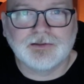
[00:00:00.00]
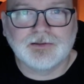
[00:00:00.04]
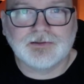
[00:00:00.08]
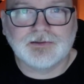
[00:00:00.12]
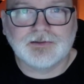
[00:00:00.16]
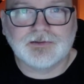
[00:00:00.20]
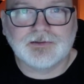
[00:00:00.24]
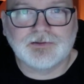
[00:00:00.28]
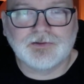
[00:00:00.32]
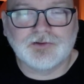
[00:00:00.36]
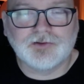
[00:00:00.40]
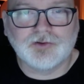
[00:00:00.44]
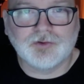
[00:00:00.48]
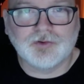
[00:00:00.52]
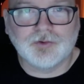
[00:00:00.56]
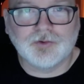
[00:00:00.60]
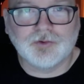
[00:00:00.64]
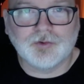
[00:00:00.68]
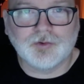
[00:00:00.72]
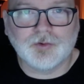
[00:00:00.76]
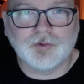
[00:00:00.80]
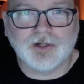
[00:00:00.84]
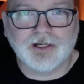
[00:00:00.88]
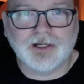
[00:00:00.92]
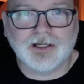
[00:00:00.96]

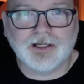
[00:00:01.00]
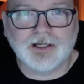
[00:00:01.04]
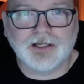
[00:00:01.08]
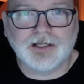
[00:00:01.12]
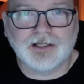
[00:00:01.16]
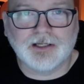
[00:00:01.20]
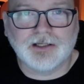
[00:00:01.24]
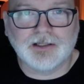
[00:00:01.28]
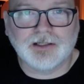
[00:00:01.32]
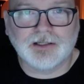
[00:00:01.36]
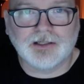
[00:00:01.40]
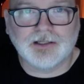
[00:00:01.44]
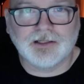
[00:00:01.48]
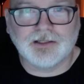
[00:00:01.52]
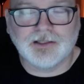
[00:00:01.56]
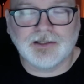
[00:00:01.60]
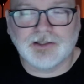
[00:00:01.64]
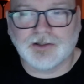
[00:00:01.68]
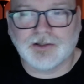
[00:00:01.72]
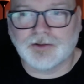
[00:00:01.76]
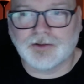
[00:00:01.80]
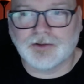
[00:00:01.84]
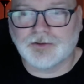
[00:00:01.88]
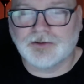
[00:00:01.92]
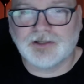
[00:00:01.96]

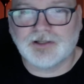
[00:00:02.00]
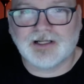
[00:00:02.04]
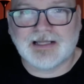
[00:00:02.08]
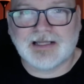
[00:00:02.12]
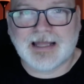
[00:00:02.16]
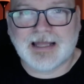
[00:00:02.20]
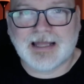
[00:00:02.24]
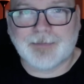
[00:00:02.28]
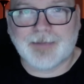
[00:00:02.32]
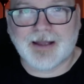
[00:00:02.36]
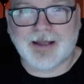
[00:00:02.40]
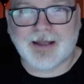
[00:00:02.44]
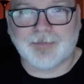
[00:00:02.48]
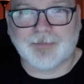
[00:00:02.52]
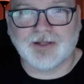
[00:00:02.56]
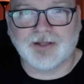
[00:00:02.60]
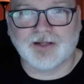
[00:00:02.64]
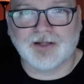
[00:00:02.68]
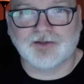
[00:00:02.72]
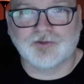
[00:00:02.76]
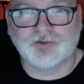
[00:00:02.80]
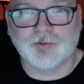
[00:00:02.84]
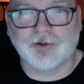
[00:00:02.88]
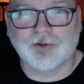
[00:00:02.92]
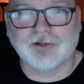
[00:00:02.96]
to, clap at me on
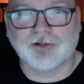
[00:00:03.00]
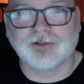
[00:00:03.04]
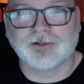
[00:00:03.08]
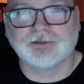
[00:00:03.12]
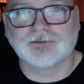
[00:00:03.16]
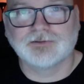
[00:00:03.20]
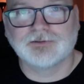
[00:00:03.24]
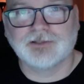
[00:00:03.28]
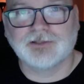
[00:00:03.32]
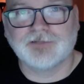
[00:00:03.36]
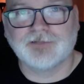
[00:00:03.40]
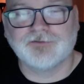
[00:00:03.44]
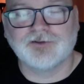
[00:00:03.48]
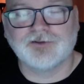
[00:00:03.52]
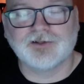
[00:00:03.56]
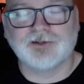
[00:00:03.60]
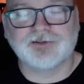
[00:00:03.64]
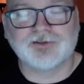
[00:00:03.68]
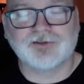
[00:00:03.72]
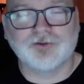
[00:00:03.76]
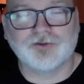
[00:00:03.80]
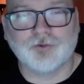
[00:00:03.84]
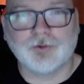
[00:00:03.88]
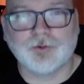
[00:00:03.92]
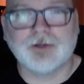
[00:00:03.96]
Twitter if you
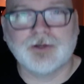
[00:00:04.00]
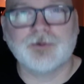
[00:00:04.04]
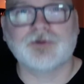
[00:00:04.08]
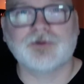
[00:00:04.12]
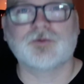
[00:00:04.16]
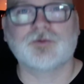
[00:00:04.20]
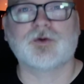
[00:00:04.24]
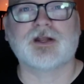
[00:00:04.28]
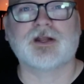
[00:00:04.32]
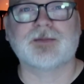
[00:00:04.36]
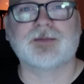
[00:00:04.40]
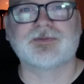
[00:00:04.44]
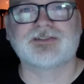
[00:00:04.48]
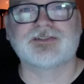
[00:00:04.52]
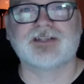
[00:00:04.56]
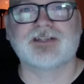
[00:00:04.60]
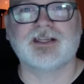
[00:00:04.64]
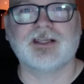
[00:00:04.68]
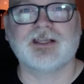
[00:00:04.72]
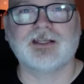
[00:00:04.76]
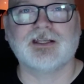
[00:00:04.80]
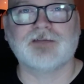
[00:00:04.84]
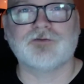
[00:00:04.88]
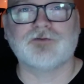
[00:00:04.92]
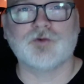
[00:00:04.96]
disagree with what I'm
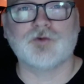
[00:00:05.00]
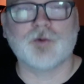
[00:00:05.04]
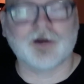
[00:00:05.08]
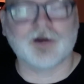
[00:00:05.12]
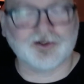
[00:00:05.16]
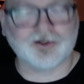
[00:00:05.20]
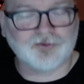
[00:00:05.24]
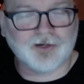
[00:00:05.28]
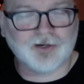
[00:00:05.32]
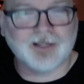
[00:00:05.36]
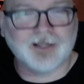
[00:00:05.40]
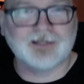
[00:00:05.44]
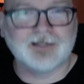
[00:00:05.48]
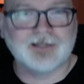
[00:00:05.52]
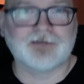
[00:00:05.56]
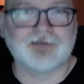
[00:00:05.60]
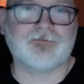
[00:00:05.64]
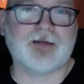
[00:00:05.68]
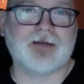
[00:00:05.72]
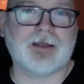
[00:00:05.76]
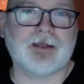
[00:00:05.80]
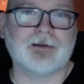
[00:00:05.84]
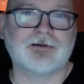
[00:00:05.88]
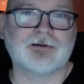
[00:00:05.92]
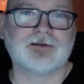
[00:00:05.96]
saying. If you want to try and
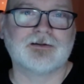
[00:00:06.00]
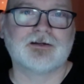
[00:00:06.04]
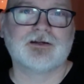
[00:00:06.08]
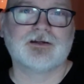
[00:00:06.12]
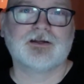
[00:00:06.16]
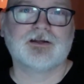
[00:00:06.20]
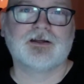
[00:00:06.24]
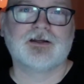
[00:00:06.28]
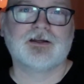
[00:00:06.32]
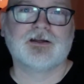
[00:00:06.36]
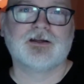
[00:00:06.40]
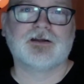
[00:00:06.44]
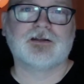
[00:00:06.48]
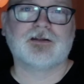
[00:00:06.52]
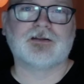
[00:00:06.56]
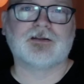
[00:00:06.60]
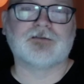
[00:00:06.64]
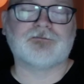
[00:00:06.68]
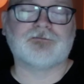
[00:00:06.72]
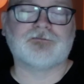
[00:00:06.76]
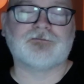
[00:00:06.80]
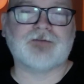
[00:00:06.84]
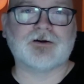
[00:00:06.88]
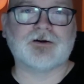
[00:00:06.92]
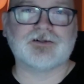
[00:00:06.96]
defend the
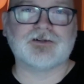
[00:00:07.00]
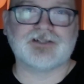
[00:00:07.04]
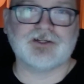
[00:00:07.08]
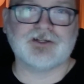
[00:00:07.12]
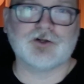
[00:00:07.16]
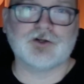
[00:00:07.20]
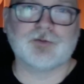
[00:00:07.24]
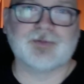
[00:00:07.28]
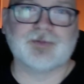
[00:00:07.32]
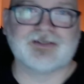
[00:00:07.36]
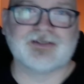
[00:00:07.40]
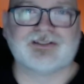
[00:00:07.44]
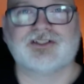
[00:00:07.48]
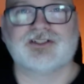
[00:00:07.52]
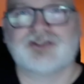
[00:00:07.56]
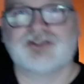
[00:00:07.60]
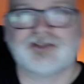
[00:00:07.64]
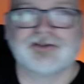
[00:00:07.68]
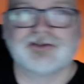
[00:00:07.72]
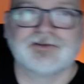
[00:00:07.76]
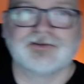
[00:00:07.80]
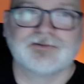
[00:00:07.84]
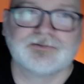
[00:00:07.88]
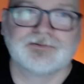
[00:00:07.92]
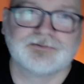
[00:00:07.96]
fair deal
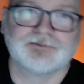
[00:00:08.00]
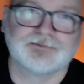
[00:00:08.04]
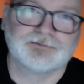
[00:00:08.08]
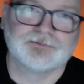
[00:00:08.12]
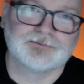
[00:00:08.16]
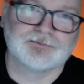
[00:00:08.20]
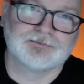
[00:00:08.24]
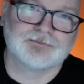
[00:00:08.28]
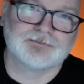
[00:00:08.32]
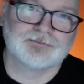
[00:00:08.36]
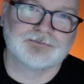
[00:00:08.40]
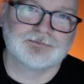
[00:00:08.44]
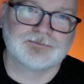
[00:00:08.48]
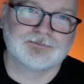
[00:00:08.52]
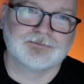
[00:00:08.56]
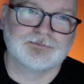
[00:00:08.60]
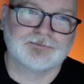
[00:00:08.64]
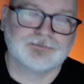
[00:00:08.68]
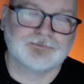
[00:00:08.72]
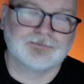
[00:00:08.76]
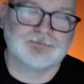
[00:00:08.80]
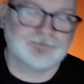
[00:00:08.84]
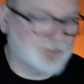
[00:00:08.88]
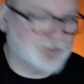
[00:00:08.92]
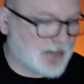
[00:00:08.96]
position,
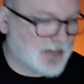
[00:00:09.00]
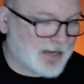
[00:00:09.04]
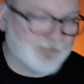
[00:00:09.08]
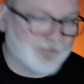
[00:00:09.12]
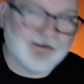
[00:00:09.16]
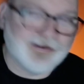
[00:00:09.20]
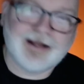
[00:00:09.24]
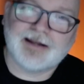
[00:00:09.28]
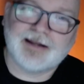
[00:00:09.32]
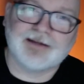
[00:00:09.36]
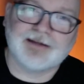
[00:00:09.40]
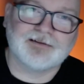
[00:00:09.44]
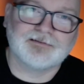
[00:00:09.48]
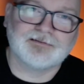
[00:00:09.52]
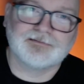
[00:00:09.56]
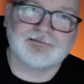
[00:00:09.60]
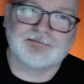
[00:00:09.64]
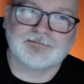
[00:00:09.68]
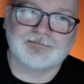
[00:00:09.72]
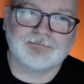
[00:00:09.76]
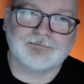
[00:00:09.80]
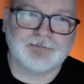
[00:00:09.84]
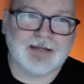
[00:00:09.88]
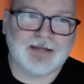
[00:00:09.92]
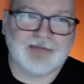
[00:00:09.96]
have at it.
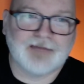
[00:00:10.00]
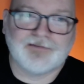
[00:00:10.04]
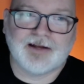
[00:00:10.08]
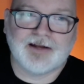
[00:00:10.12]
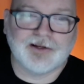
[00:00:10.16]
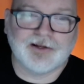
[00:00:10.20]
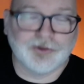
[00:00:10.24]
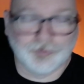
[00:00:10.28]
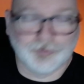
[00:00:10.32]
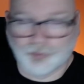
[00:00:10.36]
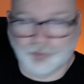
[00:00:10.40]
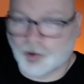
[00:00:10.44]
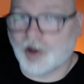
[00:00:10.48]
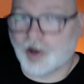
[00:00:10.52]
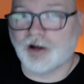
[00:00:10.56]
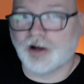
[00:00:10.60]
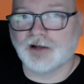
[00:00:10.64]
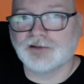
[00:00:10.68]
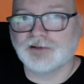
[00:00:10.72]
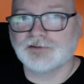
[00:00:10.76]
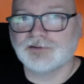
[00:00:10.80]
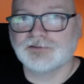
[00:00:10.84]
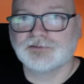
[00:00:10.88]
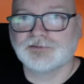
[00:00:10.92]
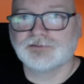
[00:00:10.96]
You're
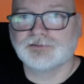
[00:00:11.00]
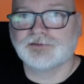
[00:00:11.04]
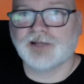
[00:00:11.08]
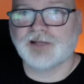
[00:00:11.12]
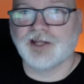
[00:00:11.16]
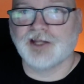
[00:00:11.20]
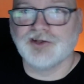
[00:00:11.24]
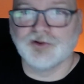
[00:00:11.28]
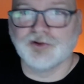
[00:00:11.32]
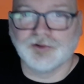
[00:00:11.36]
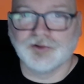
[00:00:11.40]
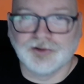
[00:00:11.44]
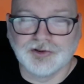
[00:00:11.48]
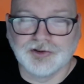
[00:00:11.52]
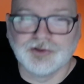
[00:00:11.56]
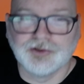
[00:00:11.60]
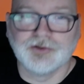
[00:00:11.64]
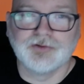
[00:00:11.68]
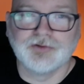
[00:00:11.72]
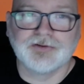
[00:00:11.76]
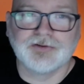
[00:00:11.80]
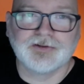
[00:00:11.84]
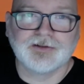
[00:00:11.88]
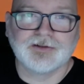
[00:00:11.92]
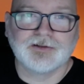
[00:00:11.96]
wrong and you'll
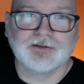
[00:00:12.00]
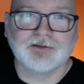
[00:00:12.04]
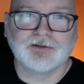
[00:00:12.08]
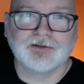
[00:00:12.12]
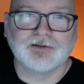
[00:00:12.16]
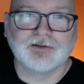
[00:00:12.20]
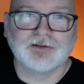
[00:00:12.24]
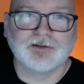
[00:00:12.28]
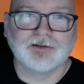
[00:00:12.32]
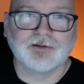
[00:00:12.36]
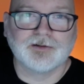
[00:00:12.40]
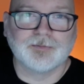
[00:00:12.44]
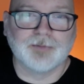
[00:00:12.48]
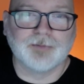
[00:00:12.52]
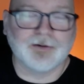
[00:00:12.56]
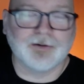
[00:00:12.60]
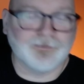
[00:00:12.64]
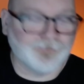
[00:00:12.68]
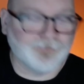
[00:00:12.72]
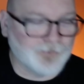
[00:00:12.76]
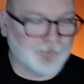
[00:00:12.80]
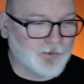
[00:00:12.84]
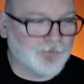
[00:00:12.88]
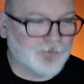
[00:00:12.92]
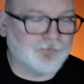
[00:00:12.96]
lose, but
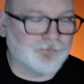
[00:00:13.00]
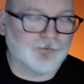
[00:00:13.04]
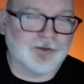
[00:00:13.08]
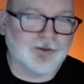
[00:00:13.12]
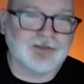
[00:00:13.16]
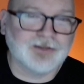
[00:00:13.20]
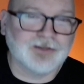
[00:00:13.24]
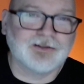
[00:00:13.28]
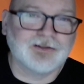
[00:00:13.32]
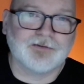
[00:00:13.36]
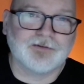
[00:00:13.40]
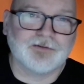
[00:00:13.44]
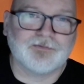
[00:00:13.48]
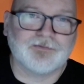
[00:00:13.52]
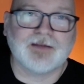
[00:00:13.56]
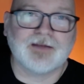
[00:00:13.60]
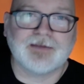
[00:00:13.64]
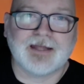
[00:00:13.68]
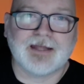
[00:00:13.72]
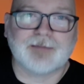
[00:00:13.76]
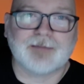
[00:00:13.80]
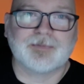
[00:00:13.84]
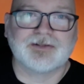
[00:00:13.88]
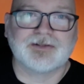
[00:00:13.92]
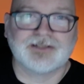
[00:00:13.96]
feel free to defend
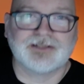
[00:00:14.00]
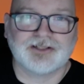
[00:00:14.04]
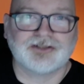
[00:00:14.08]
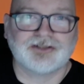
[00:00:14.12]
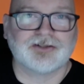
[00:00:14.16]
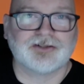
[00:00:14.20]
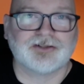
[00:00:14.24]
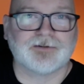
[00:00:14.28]
that position.